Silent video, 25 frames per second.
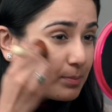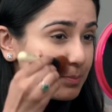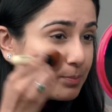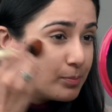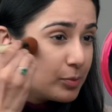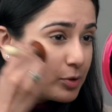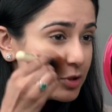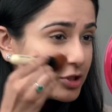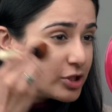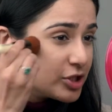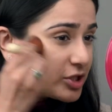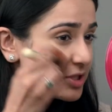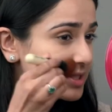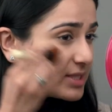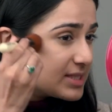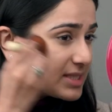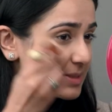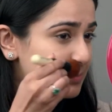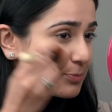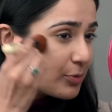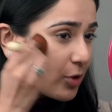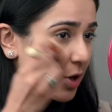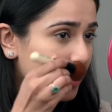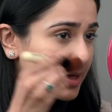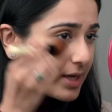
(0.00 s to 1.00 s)
push this
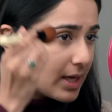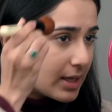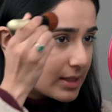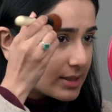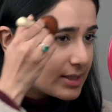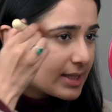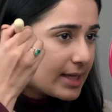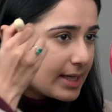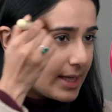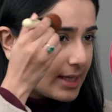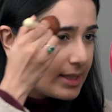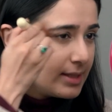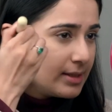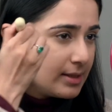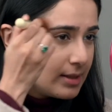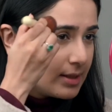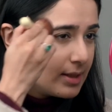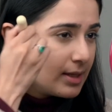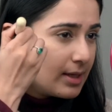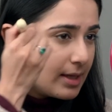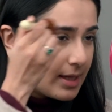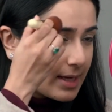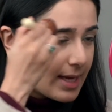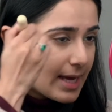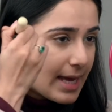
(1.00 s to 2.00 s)
product in
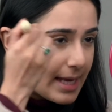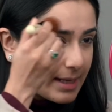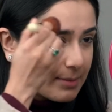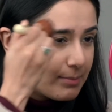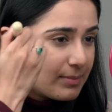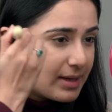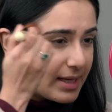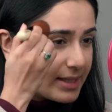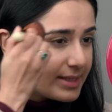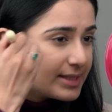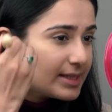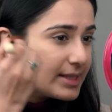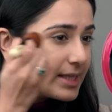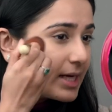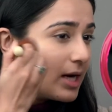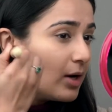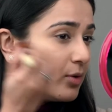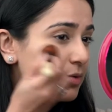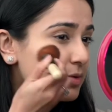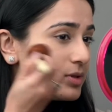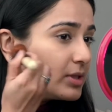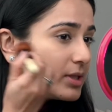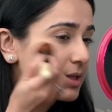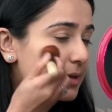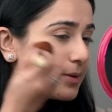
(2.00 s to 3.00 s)
and blend it
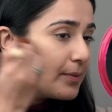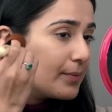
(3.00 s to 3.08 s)
out.